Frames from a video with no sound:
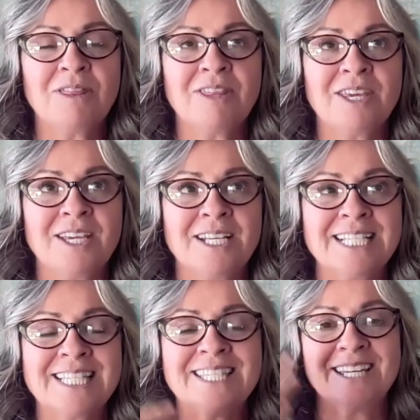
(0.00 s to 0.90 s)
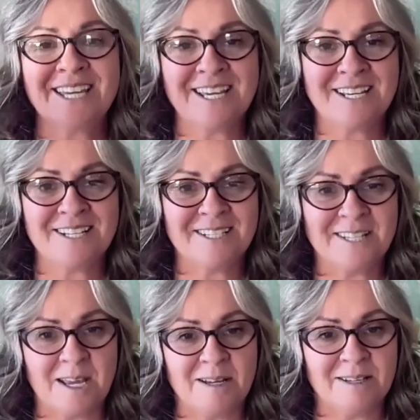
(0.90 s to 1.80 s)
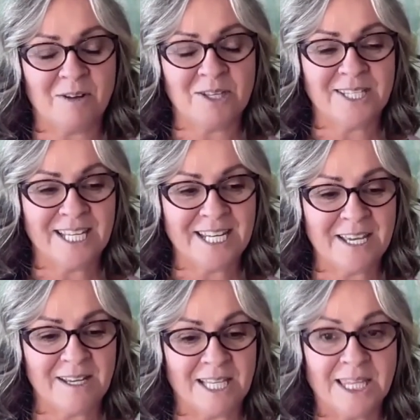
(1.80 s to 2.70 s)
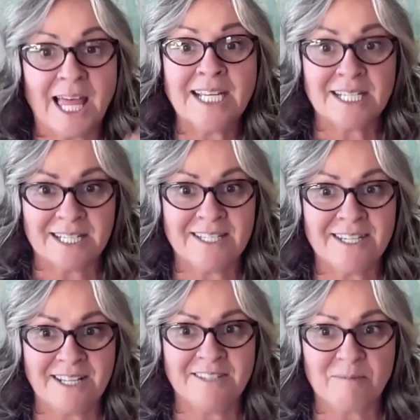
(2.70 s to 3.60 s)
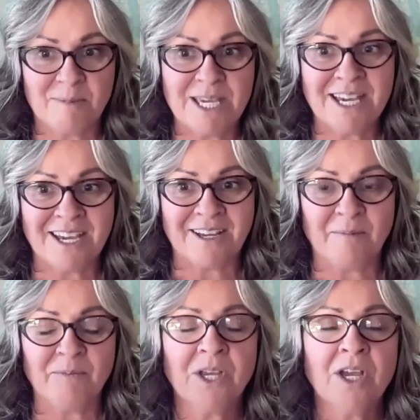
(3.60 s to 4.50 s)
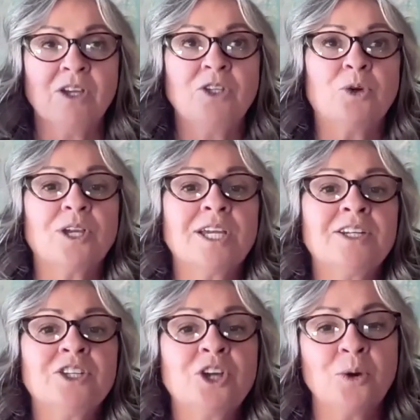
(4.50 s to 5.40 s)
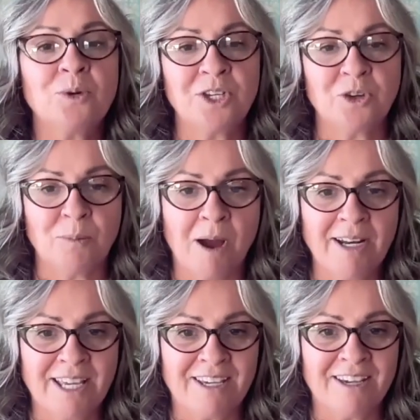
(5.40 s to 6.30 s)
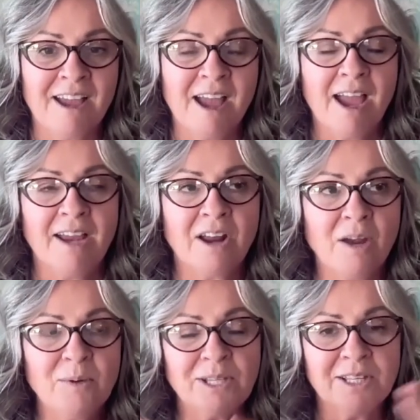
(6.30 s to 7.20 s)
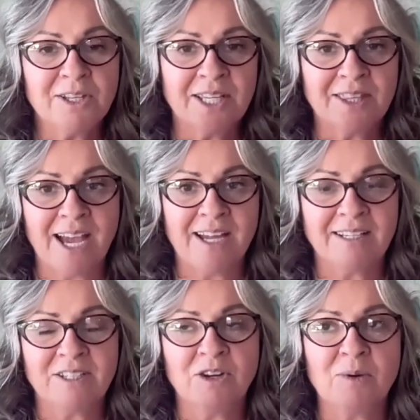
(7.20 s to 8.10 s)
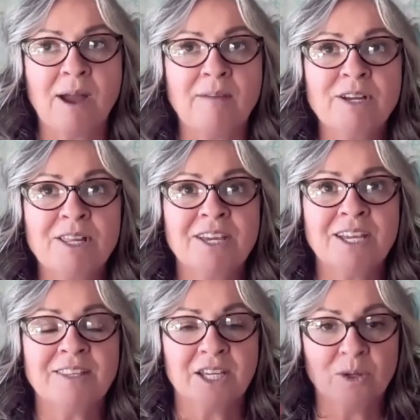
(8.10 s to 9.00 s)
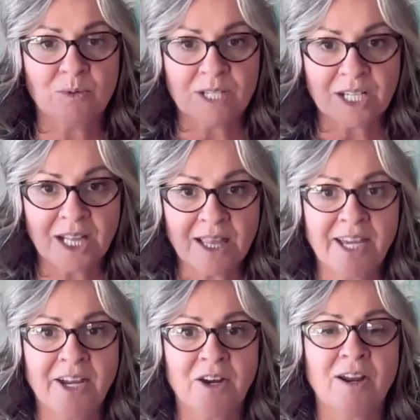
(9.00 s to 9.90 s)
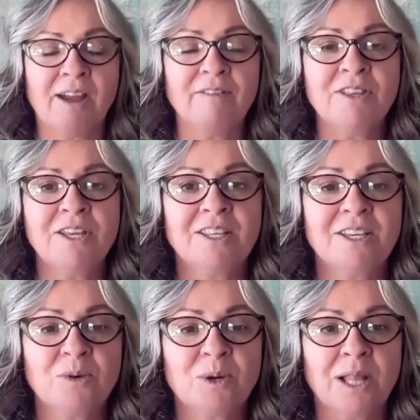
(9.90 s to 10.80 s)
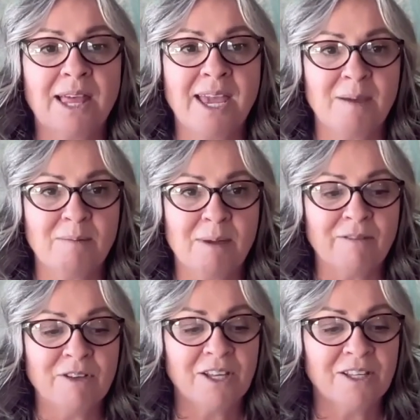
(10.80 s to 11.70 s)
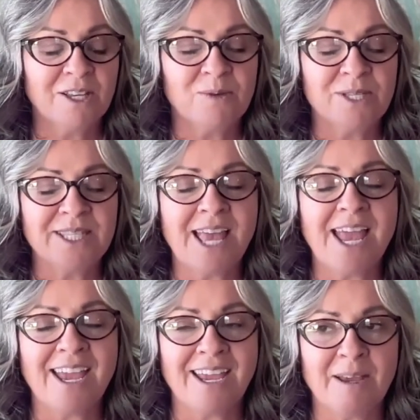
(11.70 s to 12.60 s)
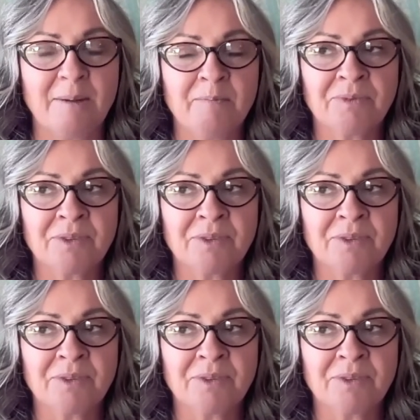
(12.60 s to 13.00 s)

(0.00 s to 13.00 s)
the city state, or the city enlightened states of being, you're encoding your body. And I really look at that, you know, everything that you declare, everything that you claim, everything that you say